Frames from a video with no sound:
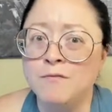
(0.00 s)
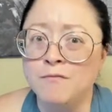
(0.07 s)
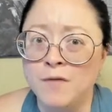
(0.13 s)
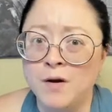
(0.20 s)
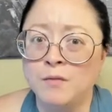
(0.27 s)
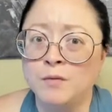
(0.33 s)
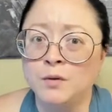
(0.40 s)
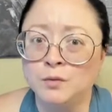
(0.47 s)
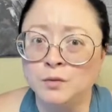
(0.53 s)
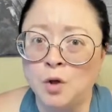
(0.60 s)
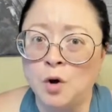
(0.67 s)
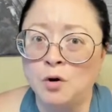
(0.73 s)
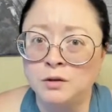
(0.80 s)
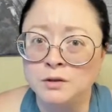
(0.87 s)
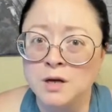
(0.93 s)
very
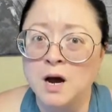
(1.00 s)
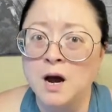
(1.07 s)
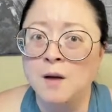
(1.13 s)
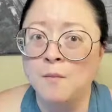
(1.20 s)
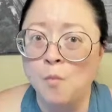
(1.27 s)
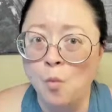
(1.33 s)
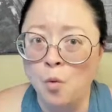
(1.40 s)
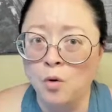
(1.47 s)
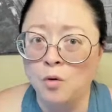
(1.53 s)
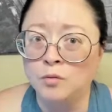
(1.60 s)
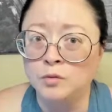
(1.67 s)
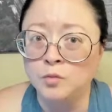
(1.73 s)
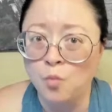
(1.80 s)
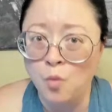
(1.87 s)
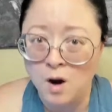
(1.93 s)
long time
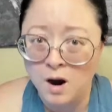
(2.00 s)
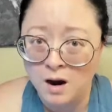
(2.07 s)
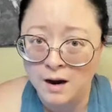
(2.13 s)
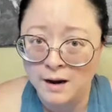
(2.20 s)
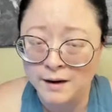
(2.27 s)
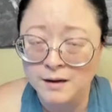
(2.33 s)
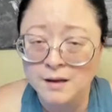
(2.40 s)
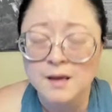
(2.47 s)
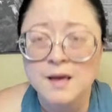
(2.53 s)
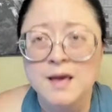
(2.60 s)
worldwide.